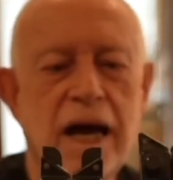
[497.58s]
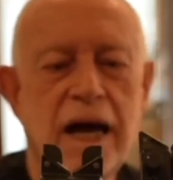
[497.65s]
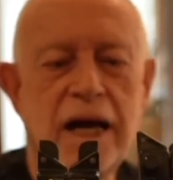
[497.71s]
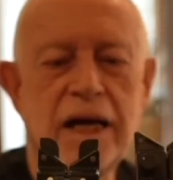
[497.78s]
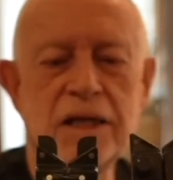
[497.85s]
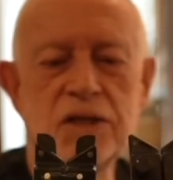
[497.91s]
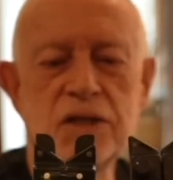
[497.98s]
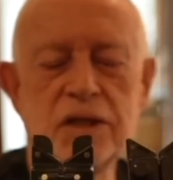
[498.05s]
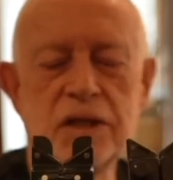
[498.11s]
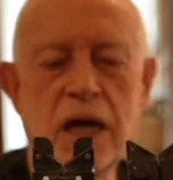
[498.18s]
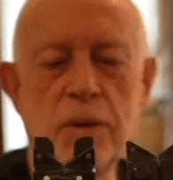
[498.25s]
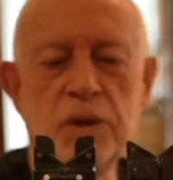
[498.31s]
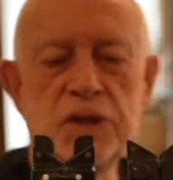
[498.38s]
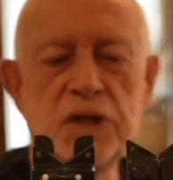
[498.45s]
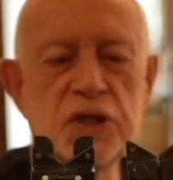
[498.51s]
and they
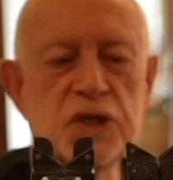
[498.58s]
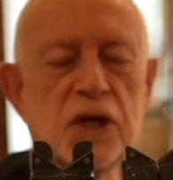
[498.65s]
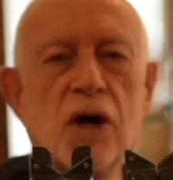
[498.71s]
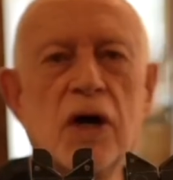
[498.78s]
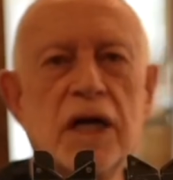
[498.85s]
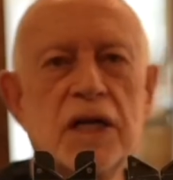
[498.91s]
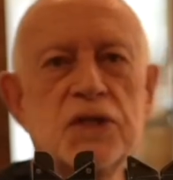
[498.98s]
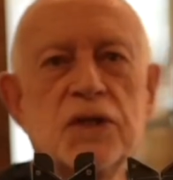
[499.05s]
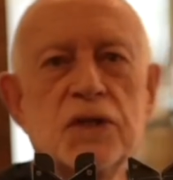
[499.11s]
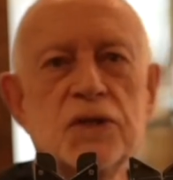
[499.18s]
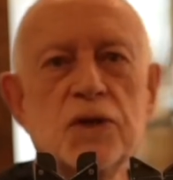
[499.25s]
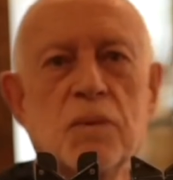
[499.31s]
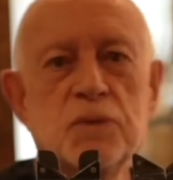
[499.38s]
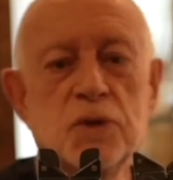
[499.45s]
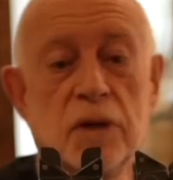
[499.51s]
were disguised as
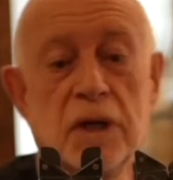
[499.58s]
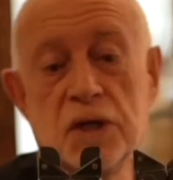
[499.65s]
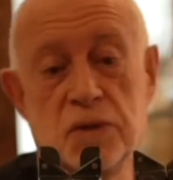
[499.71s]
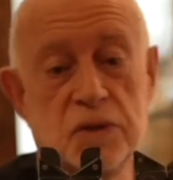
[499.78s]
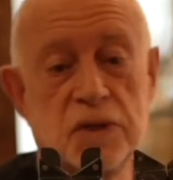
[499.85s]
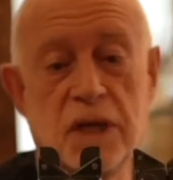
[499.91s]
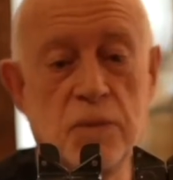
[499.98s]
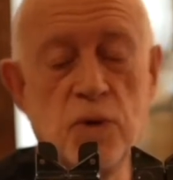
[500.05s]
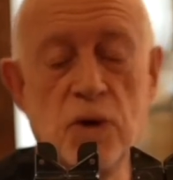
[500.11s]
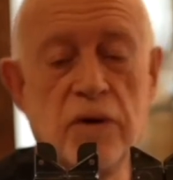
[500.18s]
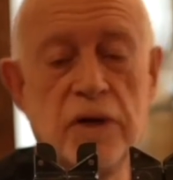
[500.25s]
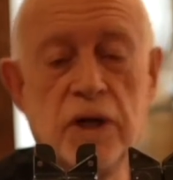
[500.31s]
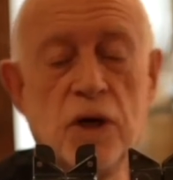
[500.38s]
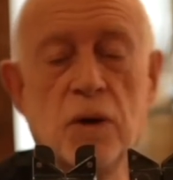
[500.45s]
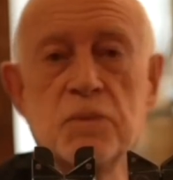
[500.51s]
Optonic, because they were
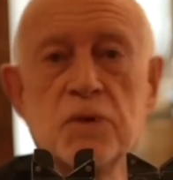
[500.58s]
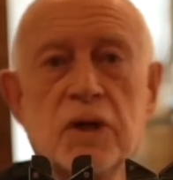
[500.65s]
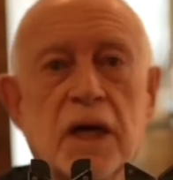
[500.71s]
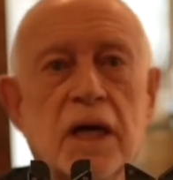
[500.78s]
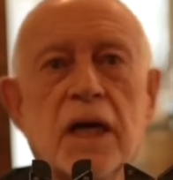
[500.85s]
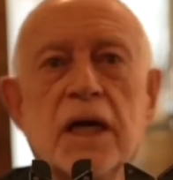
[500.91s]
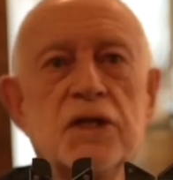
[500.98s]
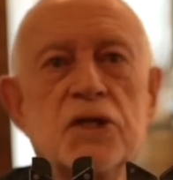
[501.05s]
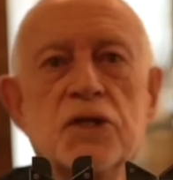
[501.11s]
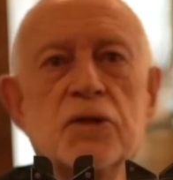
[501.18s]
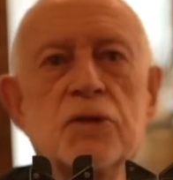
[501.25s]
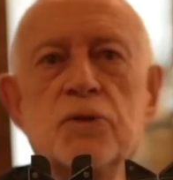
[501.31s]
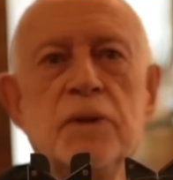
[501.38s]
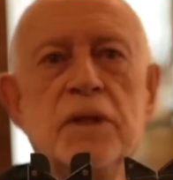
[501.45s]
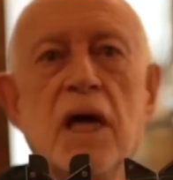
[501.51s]
in the Optonic cases,
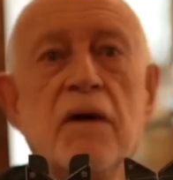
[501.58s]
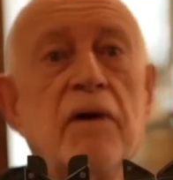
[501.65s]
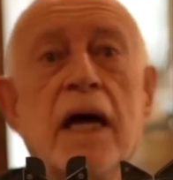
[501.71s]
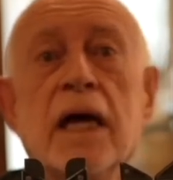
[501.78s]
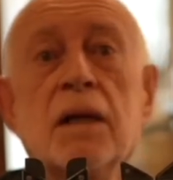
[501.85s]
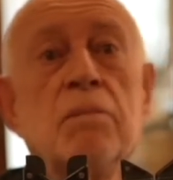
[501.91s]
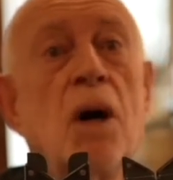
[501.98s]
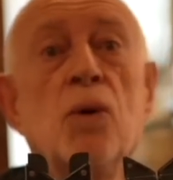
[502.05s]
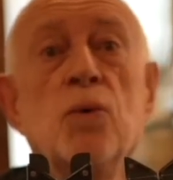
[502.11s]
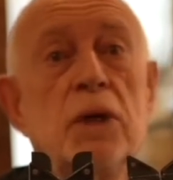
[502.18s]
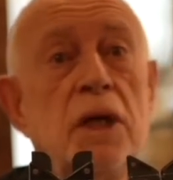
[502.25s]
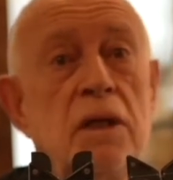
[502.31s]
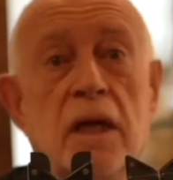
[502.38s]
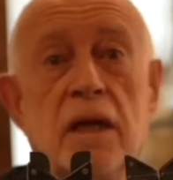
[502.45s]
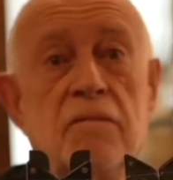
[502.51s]
because we never had a
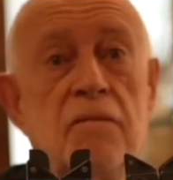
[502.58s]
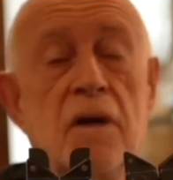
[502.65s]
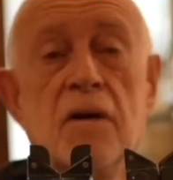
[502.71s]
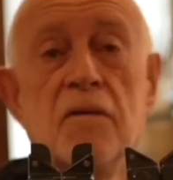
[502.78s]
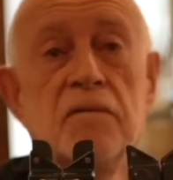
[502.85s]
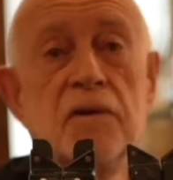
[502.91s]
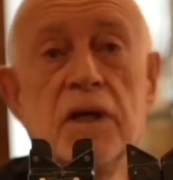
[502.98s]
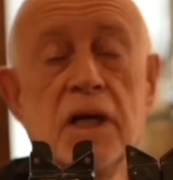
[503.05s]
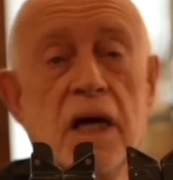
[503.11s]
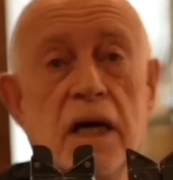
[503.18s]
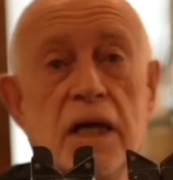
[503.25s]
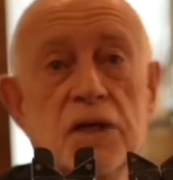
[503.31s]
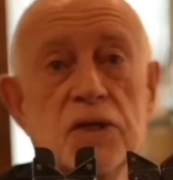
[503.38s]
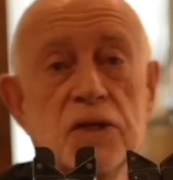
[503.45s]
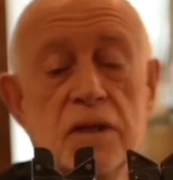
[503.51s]
moulding then for the
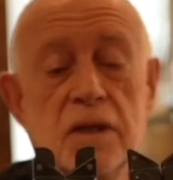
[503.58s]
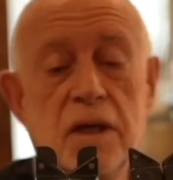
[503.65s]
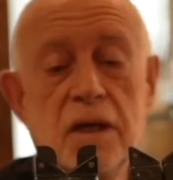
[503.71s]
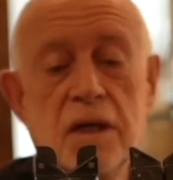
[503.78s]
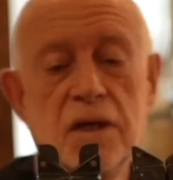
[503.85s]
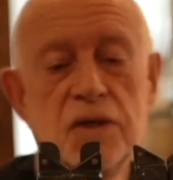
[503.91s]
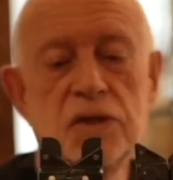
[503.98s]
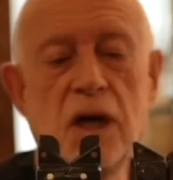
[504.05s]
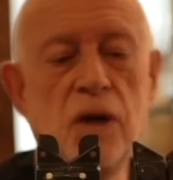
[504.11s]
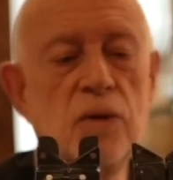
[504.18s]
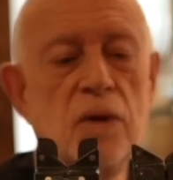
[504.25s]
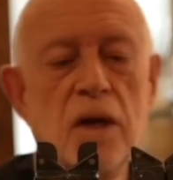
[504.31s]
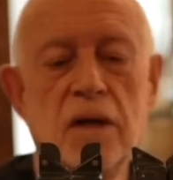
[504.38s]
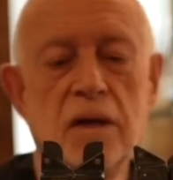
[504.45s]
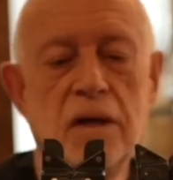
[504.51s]
case.
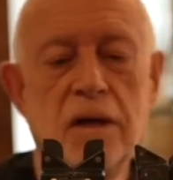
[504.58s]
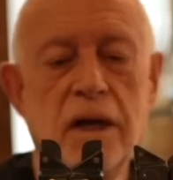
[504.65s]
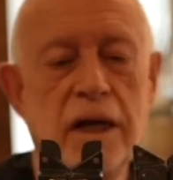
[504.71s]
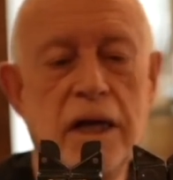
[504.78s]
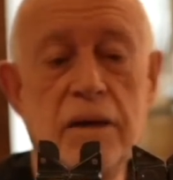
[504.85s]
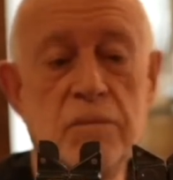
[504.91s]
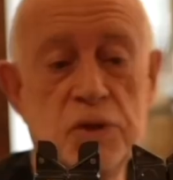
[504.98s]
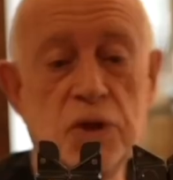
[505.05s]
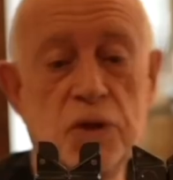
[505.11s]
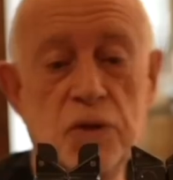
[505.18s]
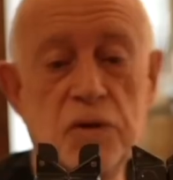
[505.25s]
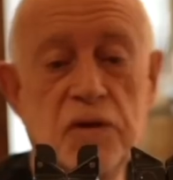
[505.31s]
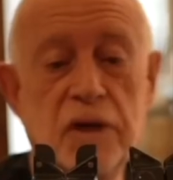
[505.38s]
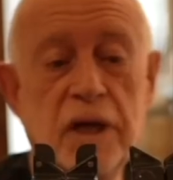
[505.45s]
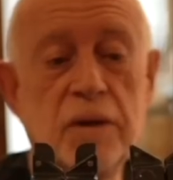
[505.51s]
So it was a
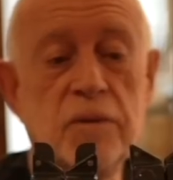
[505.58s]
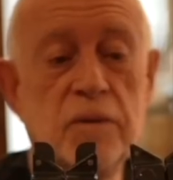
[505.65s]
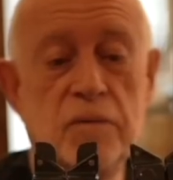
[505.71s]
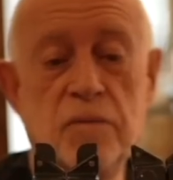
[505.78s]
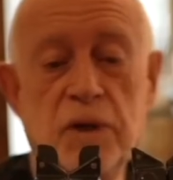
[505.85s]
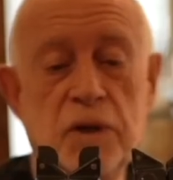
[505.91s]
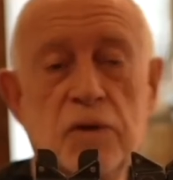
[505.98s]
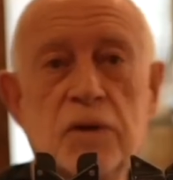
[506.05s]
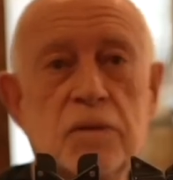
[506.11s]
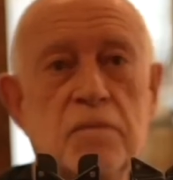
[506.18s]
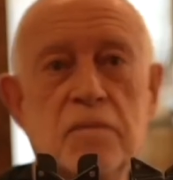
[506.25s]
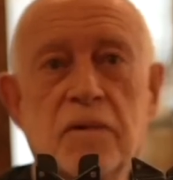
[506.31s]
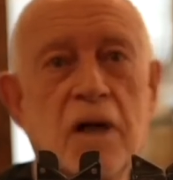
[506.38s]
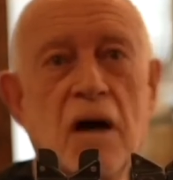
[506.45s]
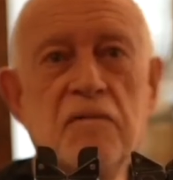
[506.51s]
good thing. We could
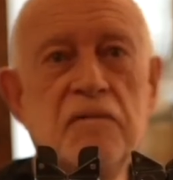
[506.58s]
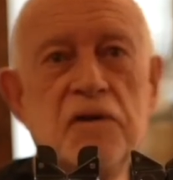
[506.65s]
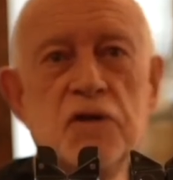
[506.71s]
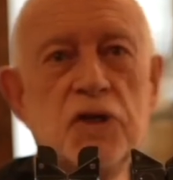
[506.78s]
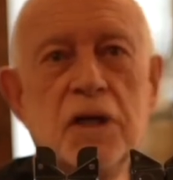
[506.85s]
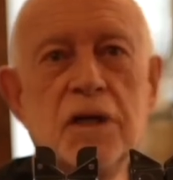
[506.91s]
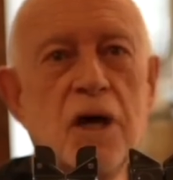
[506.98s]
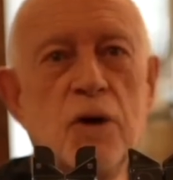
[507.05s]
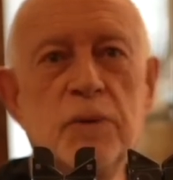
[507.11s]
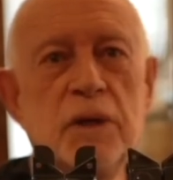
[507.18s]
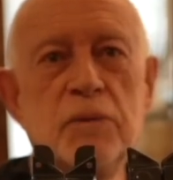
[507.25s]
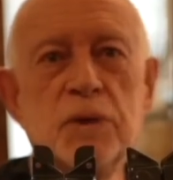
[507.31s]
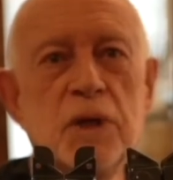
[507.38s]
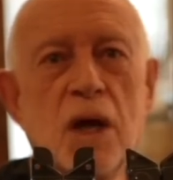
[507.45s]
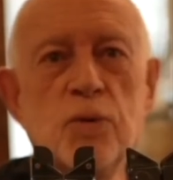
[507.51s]
go fishing, nobody
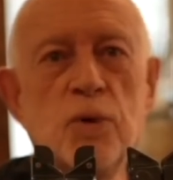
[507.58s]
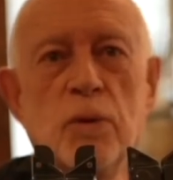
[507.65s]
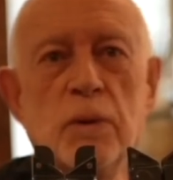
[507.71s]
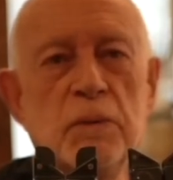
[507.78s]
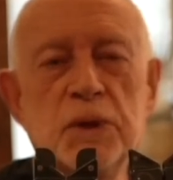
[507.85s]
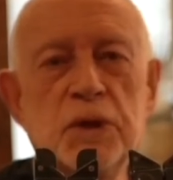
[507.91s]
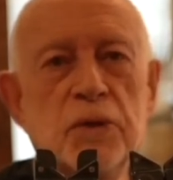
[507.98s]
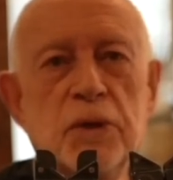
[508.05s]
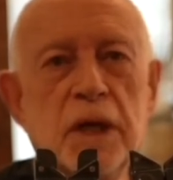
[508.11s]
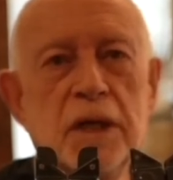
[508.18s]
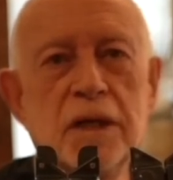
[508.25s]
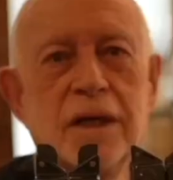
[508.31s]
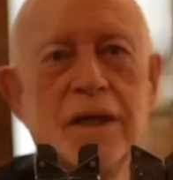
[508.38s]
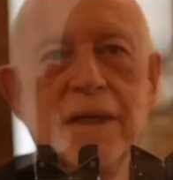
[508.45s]
would know what we were doing.